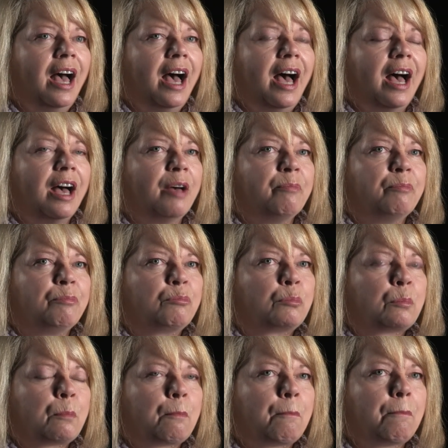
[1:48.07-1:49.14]
Um,
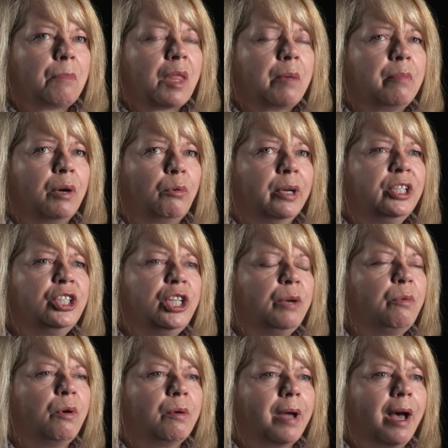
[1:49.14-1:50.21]
but when she
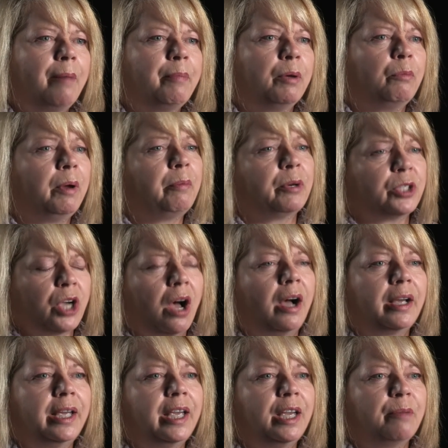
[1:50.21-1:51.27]
woke up and we were
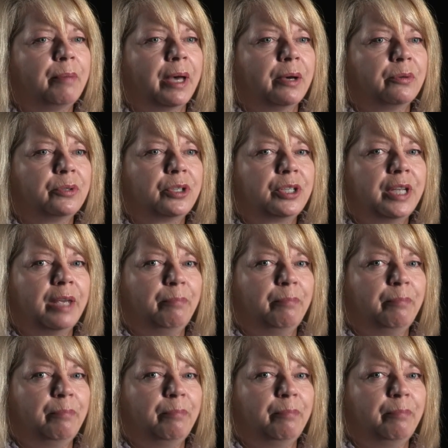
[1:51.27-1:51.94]
talking about